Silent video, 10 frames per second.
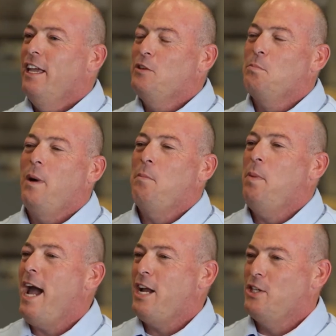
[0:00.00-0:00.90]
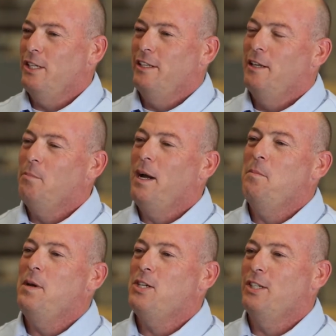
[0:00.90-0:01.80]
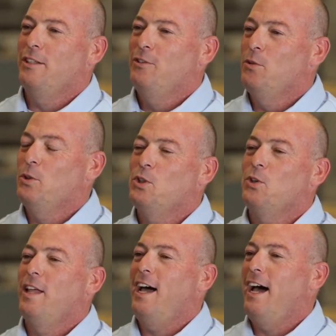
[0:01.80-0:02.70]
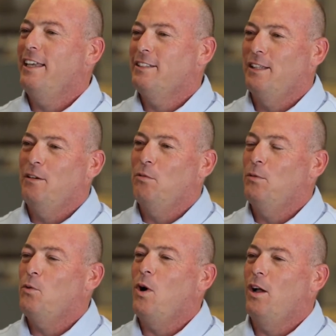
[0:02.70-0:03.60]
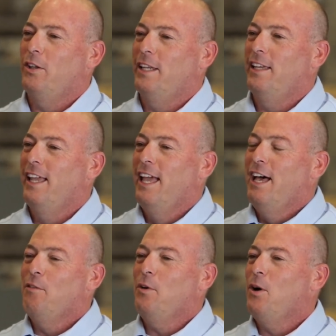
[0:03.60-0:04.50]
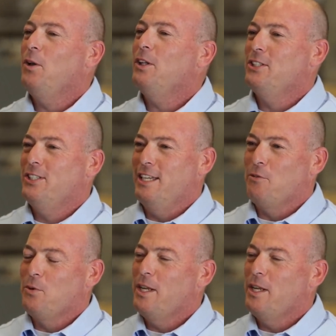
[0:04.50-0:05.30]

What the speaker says: It is my passion and my mission to ensure the highest level of quality of all ASEA